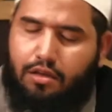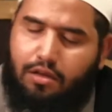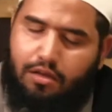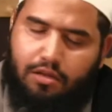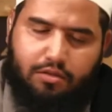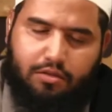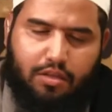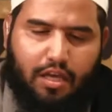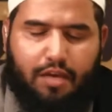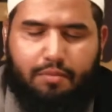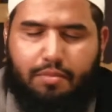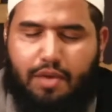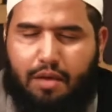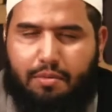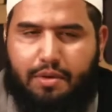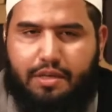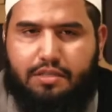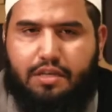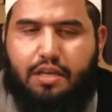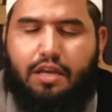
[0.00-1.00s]
Allah as Shia
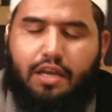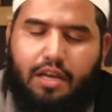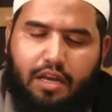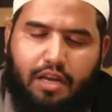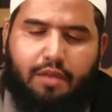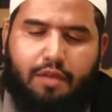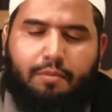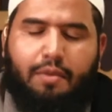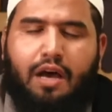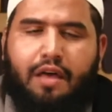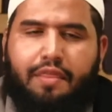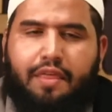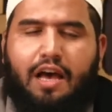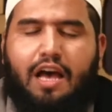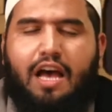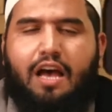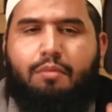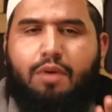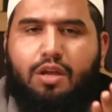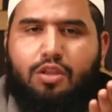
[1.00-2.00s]
have said.
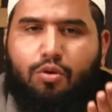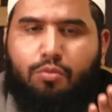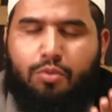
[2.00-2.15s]
Fine.